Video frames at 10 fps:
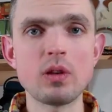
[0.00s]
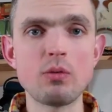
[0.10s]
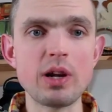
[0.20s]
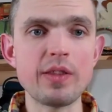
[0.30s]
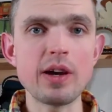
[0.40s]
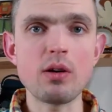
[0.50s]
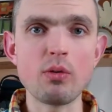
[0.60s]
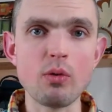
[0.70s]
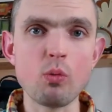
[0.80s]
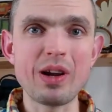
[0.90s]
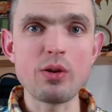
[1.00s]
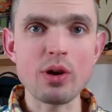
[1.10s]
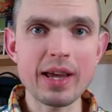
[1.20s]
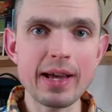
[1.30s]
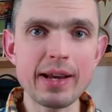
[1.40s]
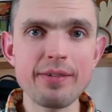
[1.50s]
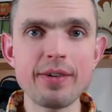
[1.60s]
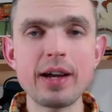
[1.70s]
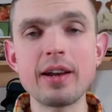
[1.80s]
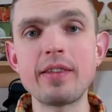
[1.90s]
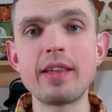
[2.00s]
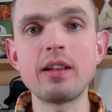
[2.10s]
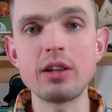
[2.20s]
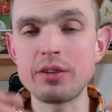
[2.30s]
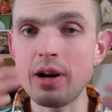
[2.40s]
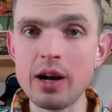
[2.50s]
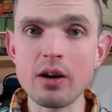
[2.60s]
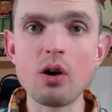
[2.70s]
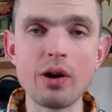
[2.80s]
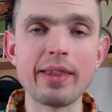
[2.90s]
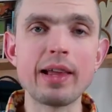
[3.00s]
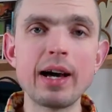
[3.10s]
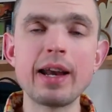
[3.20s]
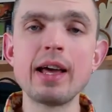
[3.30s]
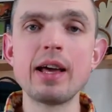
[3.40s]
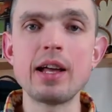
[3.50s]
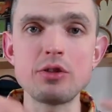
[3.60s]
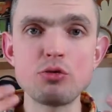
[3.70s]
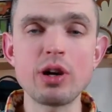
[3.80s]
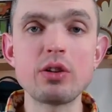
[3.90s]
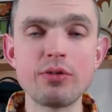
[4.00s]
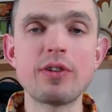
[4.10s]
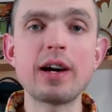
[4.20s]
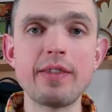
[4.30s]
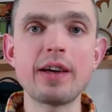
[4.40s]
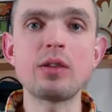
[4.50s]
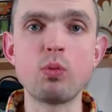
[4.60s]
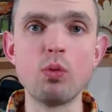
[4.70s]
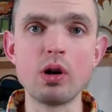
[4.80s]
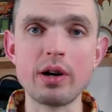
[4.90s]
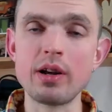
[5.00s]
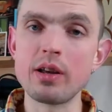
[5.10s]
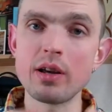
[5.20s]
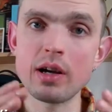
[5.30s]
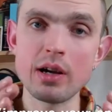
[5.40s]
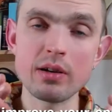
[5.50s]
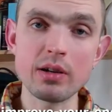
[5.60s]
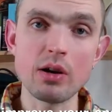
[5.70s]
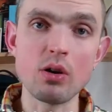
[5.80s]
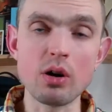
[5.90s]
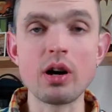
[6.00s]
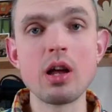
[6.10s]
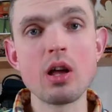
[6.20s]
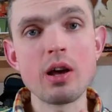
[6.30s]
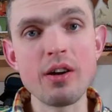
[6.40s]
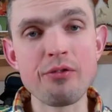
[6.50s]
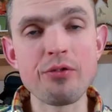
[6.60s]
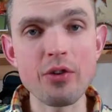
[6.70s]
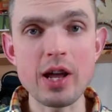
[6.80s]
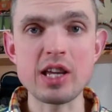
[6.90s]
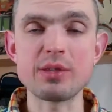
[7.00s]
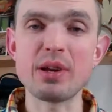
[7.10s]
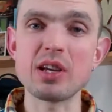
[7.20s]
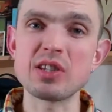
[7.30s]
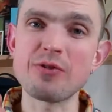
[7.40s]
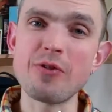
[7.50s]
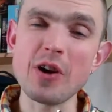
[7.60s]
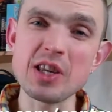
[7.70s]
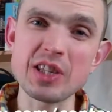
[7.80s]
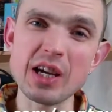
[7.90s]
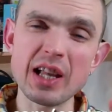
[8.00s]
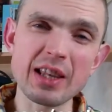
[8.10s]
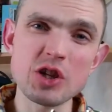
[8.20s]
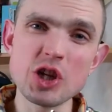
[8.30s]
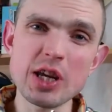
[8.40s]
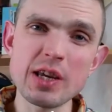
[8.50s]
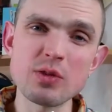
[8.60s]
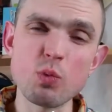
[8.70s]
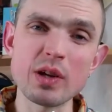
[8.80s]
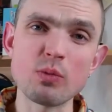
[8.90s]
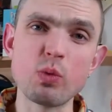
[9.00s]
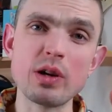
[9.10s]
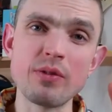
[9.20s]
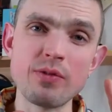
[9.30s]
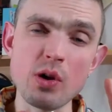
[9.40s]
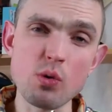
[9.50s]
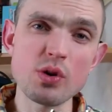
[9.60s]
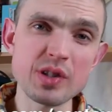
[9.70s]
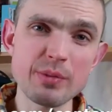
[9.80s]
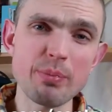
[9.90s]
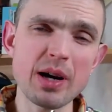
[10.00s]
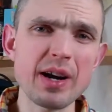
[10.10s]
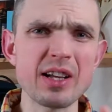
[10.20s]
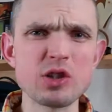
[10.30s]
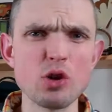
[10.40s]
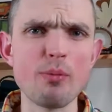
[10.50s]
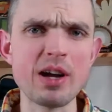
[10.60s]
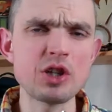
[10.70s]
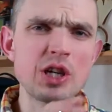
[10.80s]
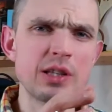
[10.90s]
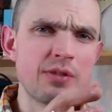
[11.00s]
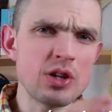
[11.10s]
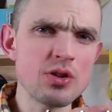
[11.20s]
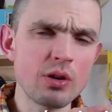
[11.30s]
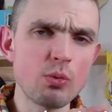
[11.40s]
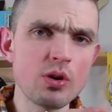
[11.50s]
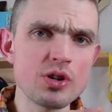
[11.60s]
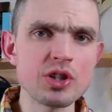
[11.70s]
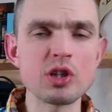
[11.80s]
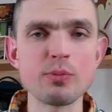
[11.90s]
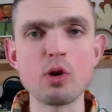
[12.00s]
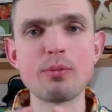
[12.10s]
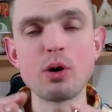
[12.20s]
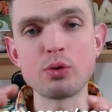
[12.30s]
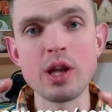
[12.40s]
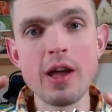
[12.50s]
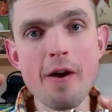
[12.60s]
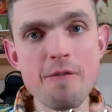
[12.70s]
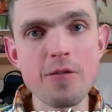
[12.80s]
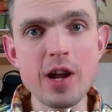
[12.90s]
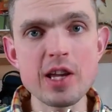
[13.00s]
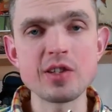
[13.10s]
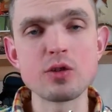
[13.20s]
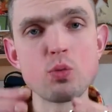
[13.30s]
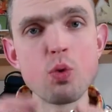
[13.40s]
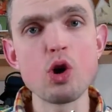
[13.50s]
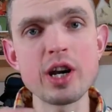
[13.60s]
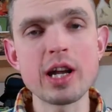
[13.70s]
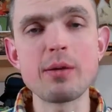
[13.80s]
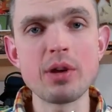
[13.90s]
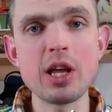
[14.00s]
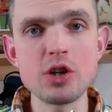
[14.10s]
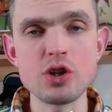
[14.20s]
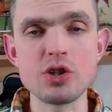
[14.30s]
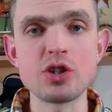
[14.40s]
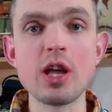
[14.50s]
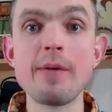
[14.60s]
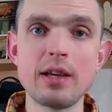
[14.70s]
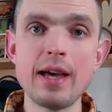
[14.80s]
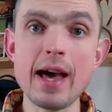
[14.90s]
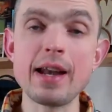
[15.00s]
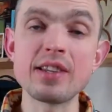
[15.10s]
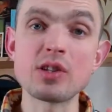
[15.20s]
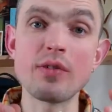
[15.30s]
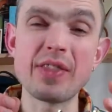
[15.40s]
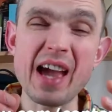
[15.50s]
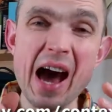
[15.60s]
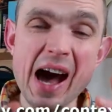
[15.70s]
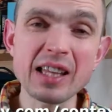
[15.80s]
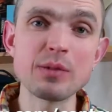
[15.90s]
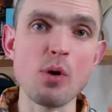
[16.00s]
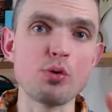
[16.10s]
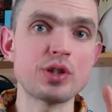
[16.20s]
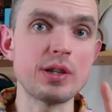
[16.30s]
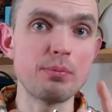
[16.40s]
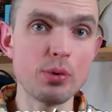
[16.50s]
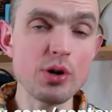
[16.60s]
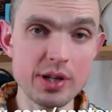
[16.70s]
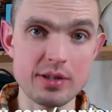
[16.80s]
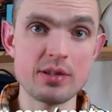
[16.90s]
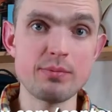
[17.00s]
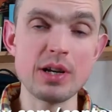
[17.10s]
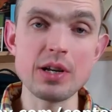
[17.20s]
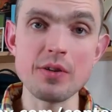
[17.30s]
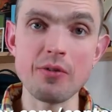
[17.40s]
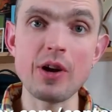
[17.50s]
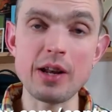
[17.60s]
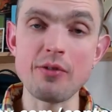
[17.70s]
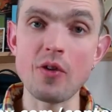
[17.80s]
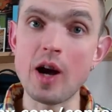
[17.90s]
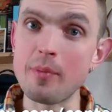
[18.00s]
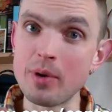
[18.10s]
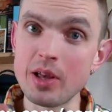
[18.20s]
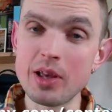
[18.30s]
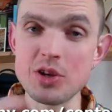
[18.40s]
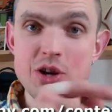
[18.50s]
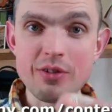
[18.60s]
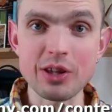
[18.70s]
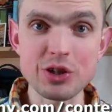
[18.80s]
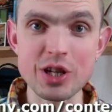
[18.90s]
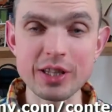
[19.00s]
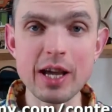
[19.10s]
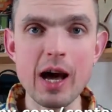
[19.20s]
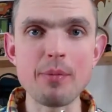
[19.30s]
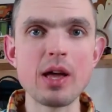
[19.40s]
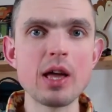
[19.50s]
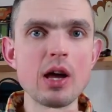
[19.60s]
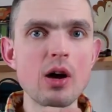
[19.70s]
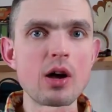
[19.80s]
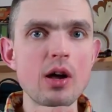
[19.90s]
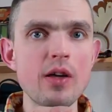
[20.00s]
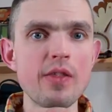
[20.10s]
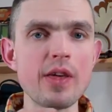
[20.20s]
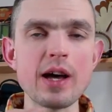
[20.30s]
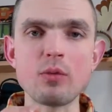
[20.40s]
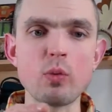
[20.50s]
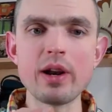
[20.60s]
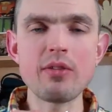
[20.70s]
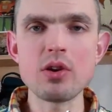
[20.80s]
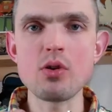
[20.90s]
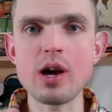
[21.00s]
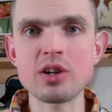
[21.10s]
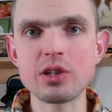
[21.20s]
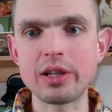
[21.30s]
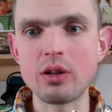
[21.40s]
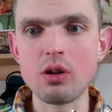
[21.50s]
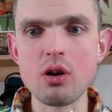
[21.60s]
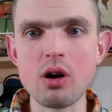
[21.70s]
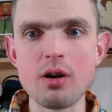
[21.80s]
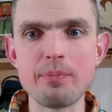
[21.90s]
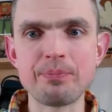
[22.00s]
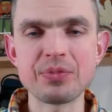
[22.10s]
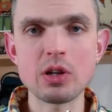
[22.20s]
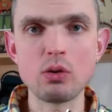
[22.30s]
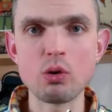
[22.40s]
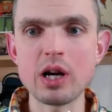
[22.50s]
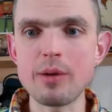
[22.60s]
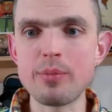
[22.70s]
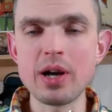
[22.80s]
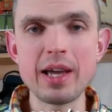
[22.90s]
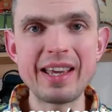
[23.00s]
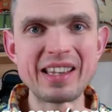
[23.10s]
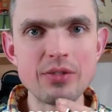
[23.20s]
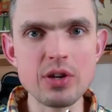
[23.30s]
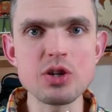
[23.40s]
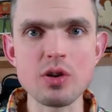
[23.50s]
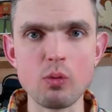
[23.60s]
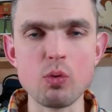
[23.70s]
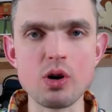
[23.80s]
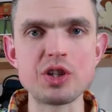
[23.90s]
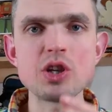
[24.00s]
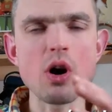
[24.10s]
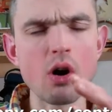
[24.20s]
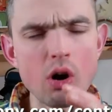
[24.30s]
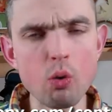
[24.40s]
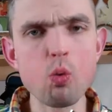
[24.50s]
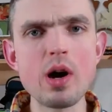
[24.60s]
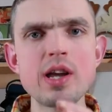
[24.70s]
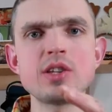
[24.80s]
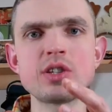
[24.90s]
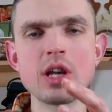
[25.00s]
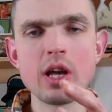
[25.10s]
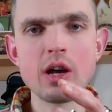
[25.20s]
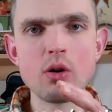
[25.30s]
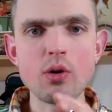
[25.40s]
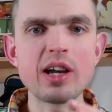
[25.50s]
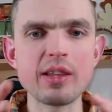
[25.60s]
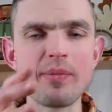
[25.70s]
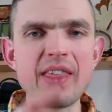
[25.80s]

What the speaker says: write down what you can't find, and then later on go online and try to find that word or a phrase, because phraseology is what we're focused upon, not so much individual words. It's more about phrases, word combinations, and it's of the utmost importance, my dear friend from yearofenglish.com, that whenever you actually learn, look up individual words, always write them